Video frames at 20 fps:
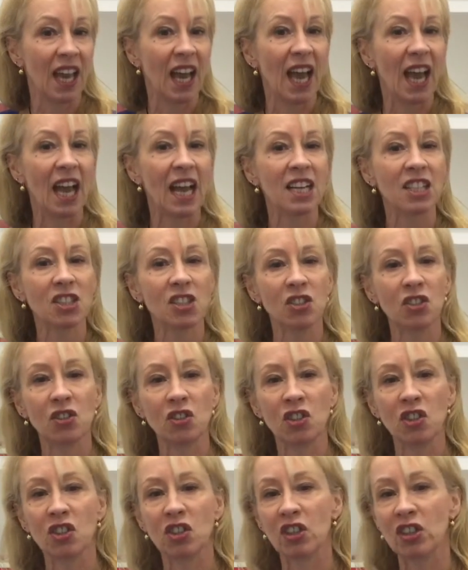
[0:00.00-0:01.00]
How soon
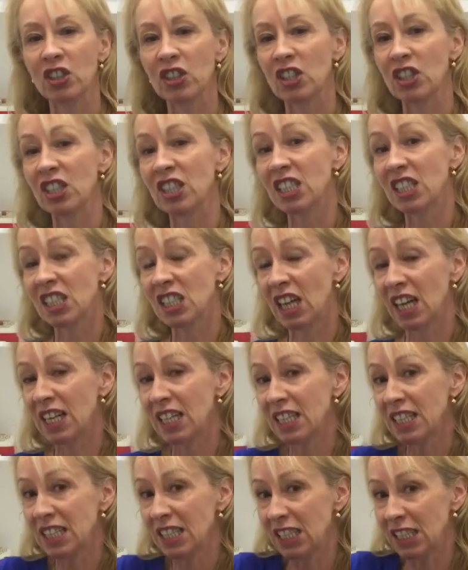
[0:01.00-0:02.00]
do you notice that the
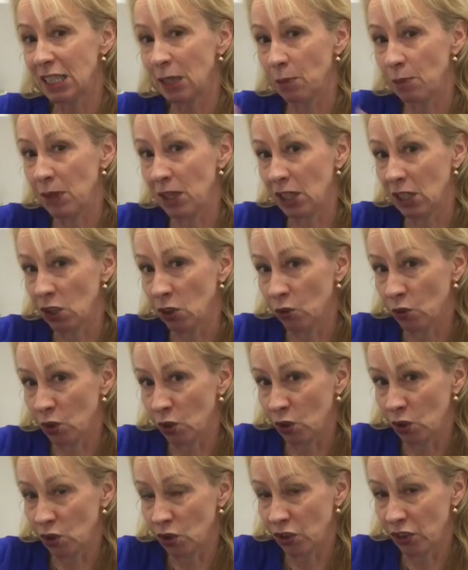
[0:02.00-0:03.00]
scales are tipping in the
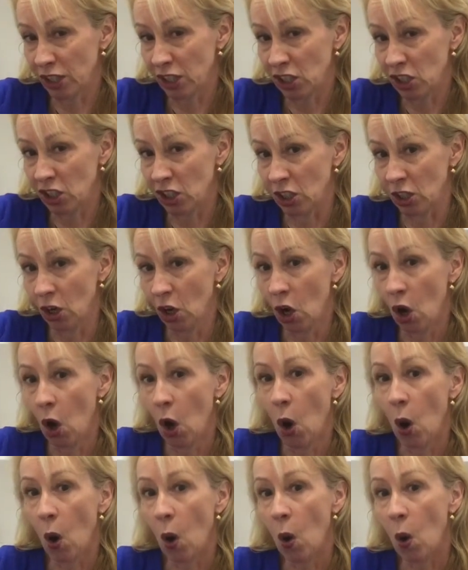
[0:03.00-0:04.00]
wrong direction?
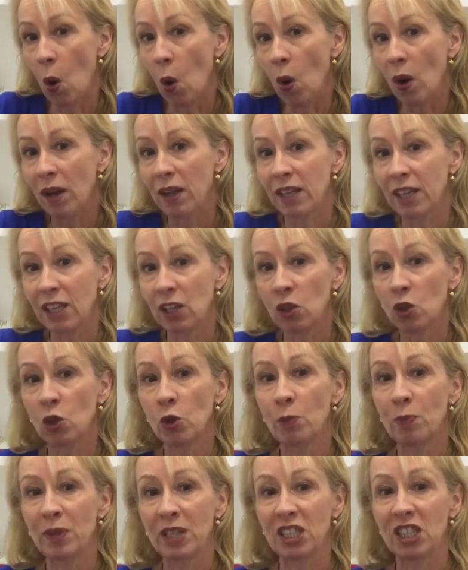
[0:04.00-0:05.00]
Or it
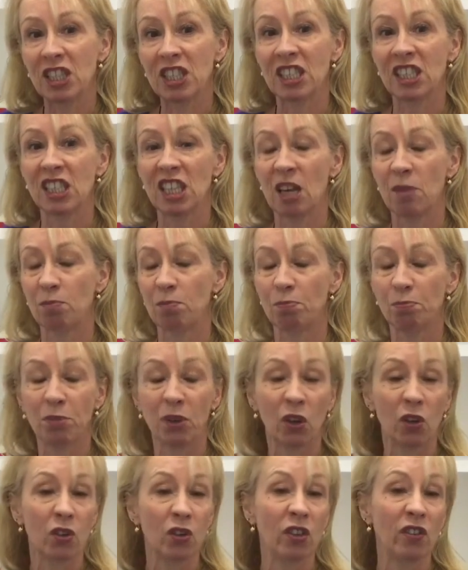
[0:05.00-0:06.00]
could be just that
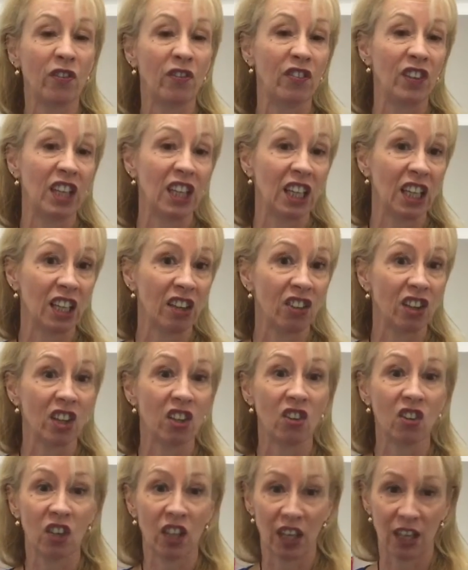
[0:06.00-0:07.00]
bloated feeling
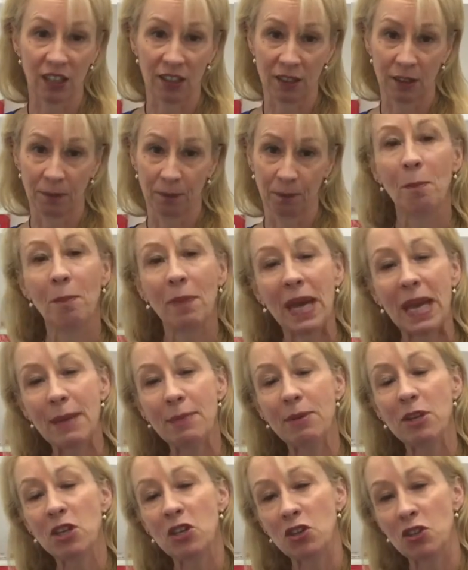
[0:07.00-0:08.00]
that you get.
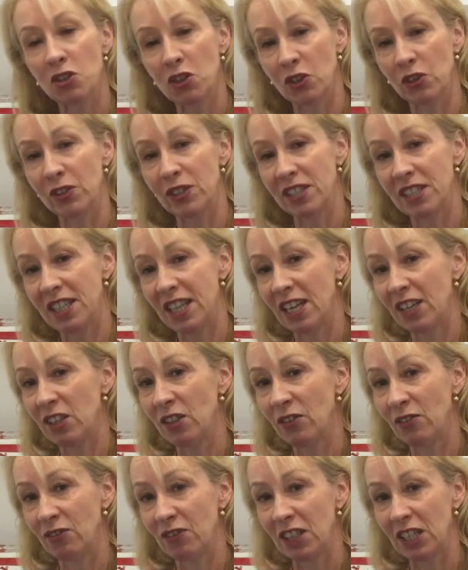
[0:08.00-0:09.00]
Maybe you notice how
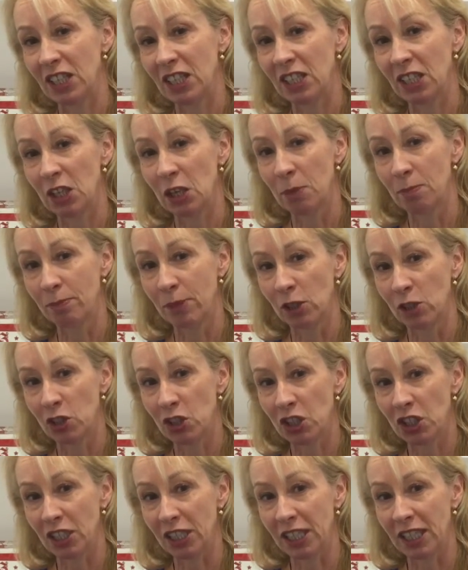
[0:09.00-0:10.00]
you feel
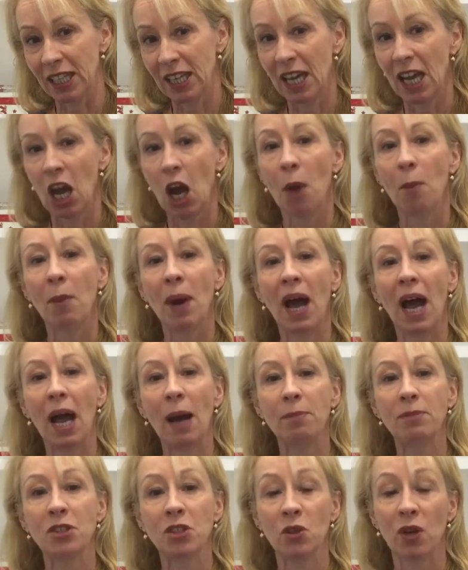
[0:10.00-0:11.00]
emotionally.
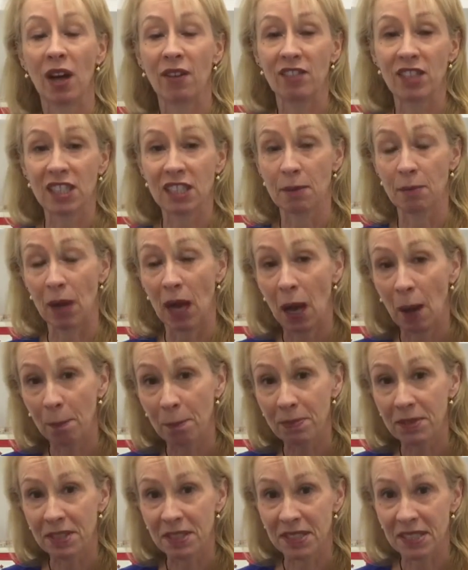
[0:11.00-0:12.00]
Perhaps you're having some
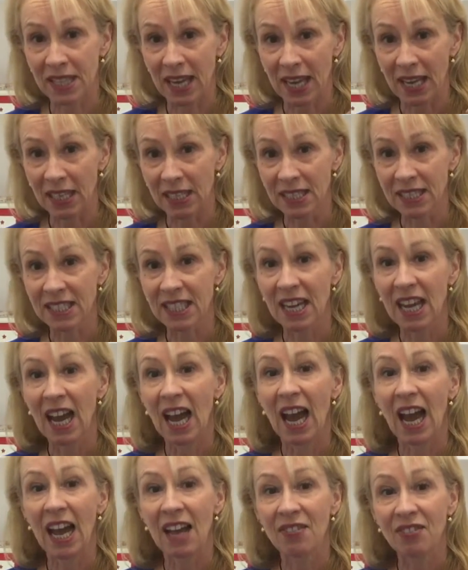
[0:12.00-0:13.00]
ups and downs,
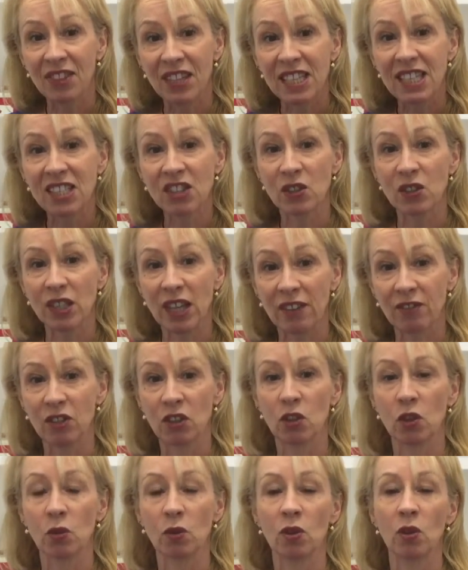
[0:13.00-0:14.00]
and these could have to
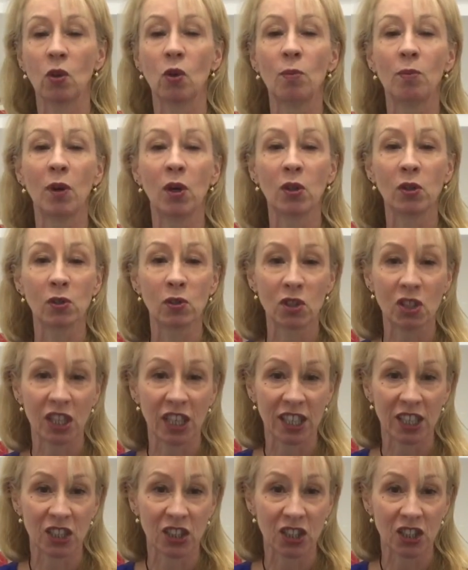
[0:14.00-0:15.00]
do with hormonal
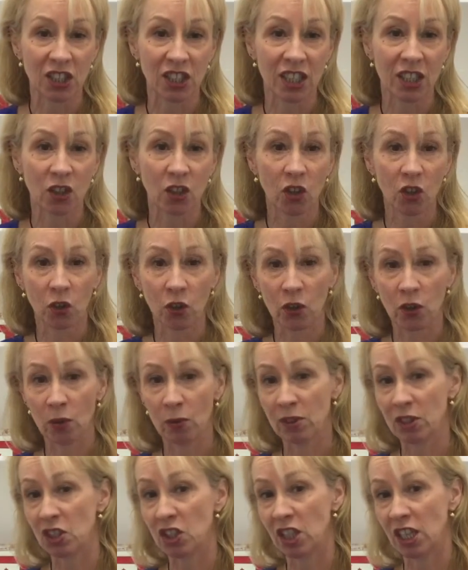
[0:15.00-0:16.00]
changes that occur
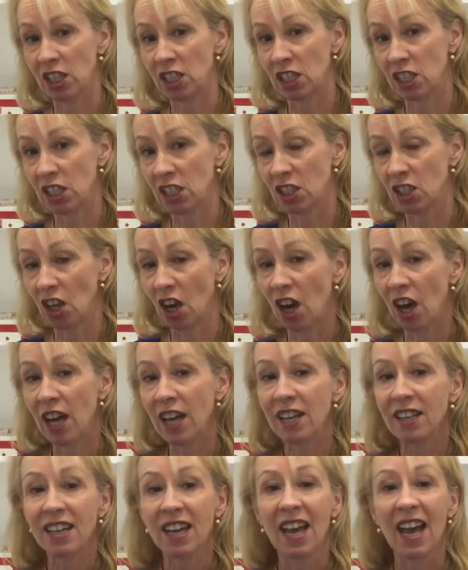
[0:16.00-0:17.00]
with changes in
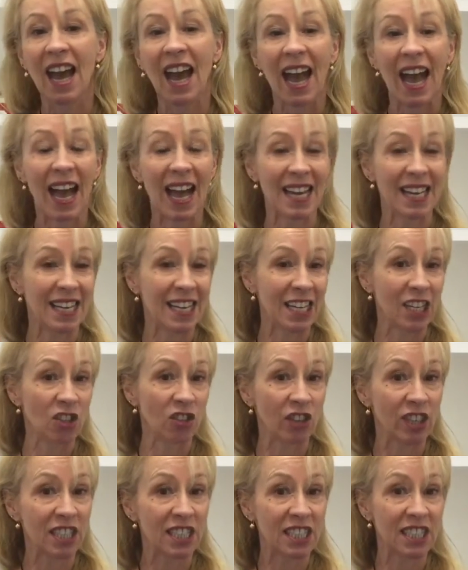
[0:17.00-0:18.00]
diet and
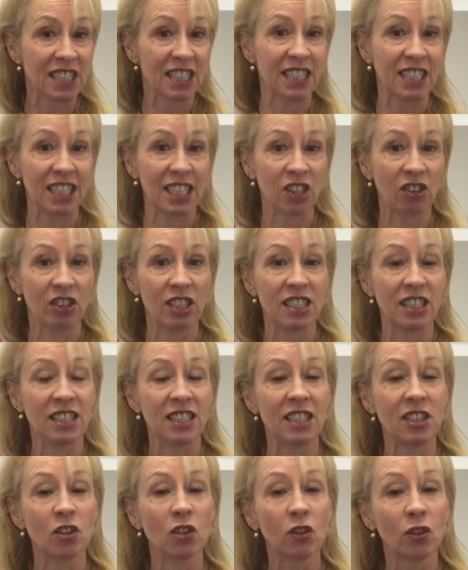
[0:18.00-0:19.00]
increases and decreases
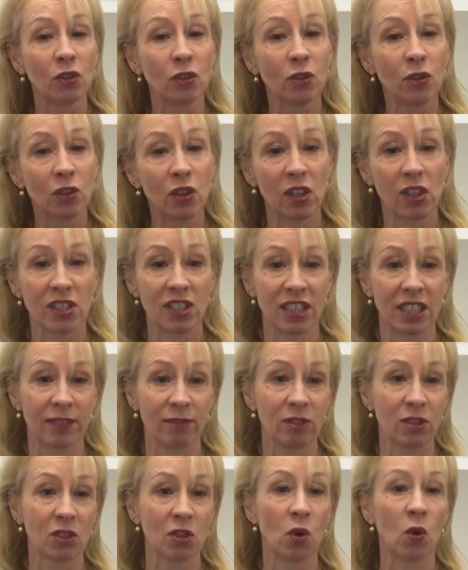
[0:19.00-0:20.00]
in your glucose
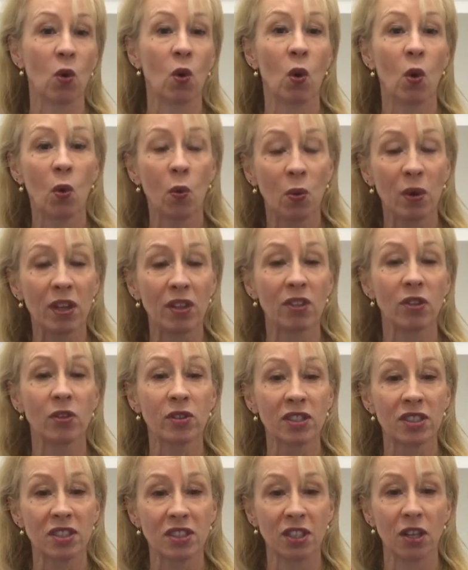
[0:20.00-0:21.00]
levels or with your
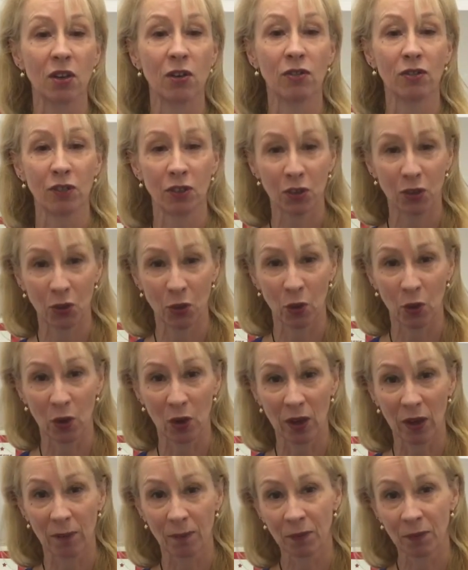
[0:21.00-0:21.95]
self-talk.